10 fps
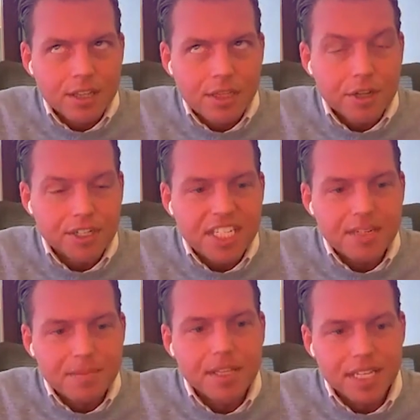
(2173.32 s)

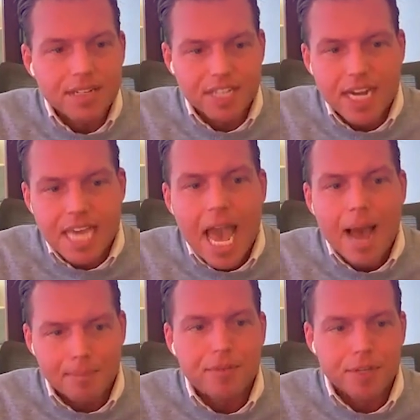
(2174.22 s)
$13 million of dead
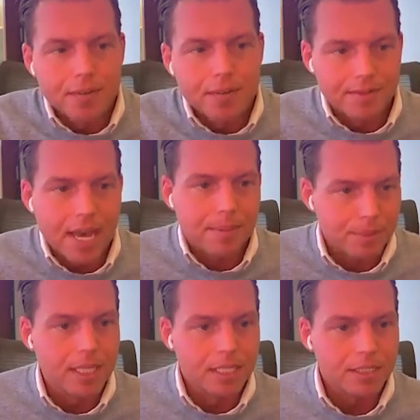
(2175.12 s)
cap if you get rid of Adam
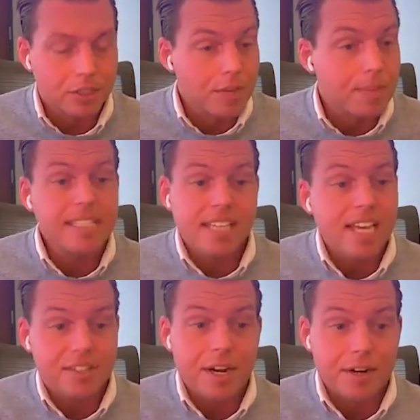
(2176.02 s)
Thielen. So the best
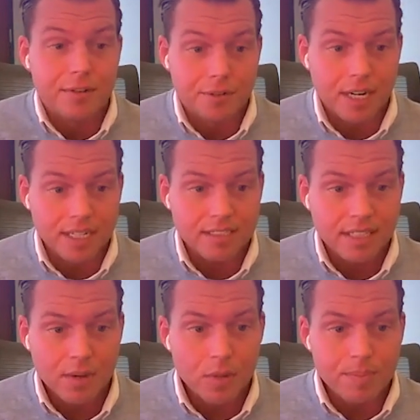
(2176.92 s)
case scenario for
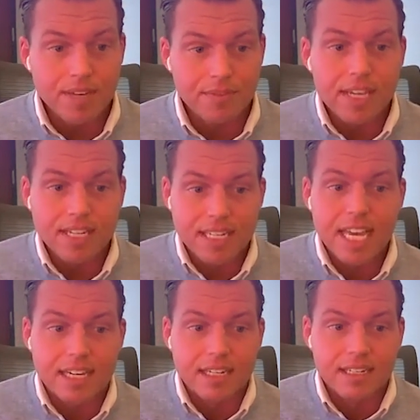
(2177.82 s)
us would be if he can
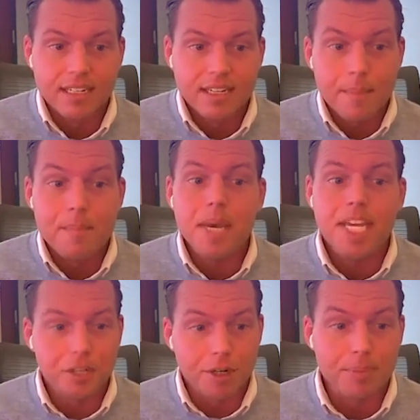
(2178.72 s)
take a
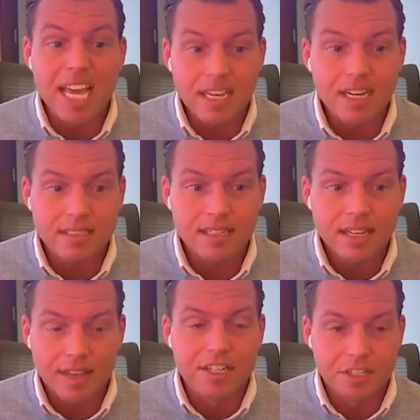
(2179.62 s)
major pay cut
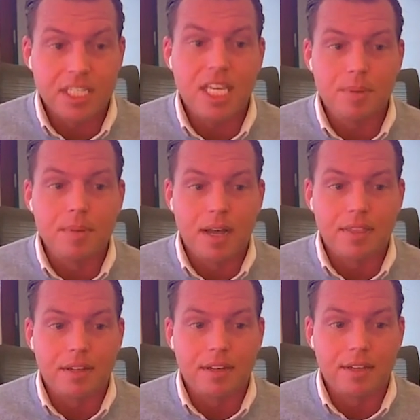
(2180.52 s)
and then just keep him
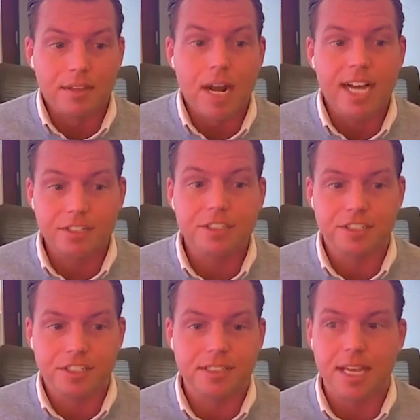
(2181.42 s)
on the roster
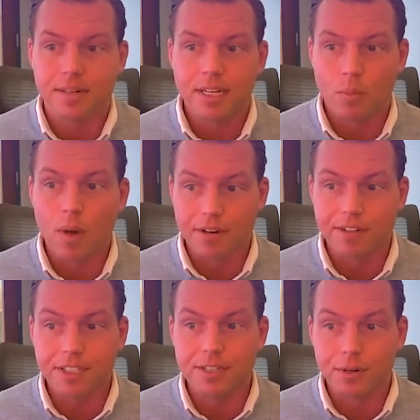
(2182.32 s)
just at wide
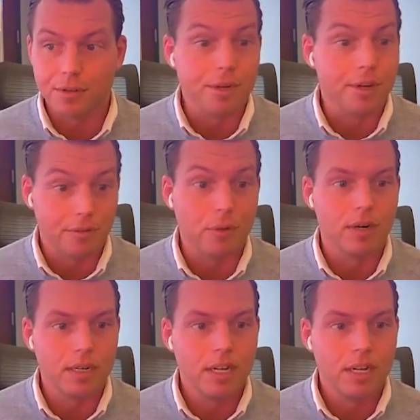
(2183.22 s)
receiver 3 or
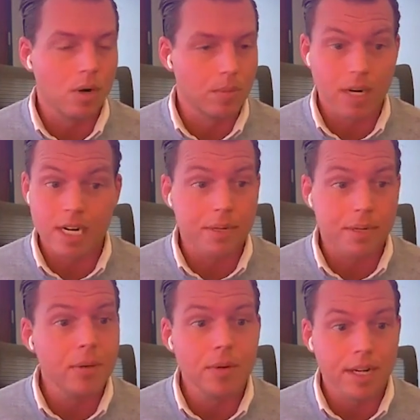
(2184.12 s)
4, where we're going to
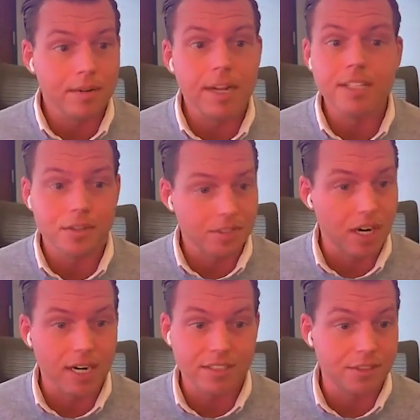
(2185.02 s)
bring you on red zone
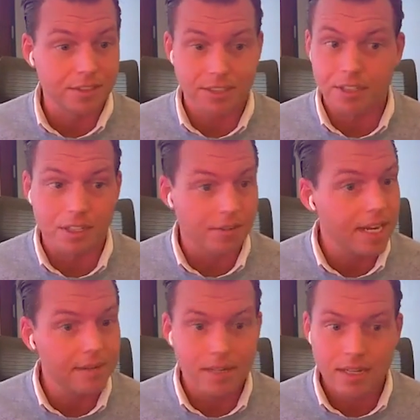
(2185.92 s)
targets. You're still a great